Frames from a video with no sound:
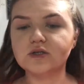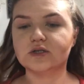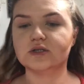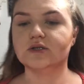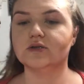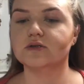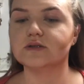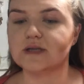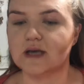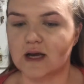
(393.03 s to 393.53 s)
She
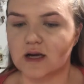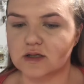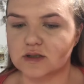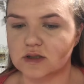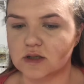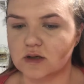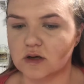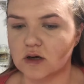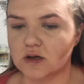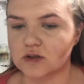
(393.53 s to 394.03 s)
does
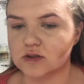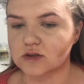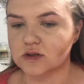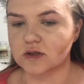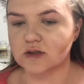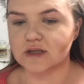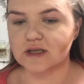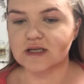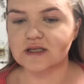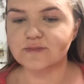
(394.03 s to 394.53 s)
actually
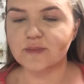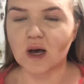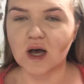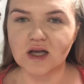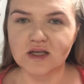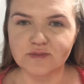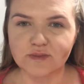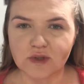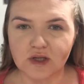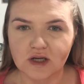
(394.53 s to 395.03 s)
contour these
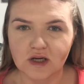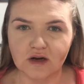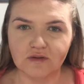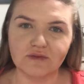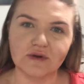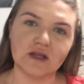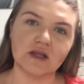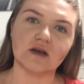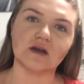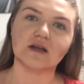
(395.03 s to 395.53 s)
parts, but you're not
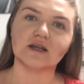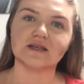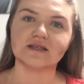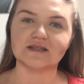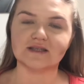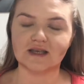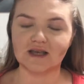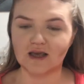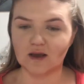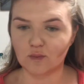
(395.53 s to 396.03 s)
really going to
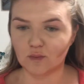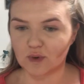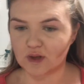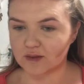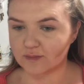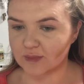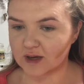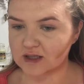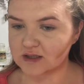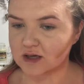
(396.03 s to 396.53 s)
see it
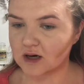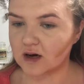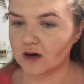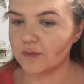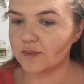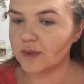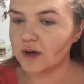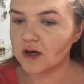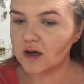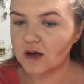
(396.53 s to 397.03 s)
with my
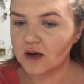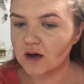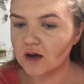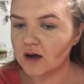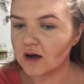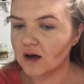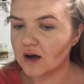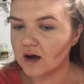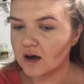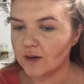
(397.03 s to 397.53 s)
top.
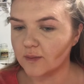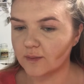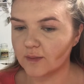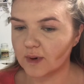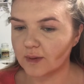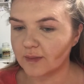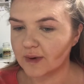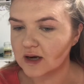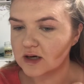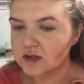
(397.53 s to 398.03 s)
I
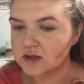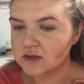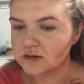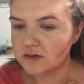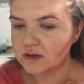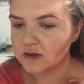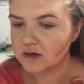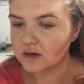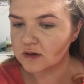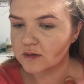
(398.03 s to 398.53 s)
might just
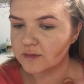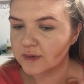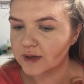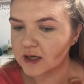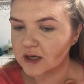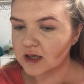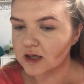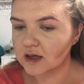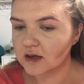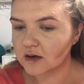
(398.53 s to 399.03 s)
do a little bit
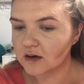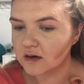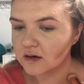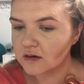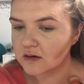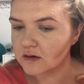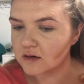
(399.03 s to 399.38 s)
here.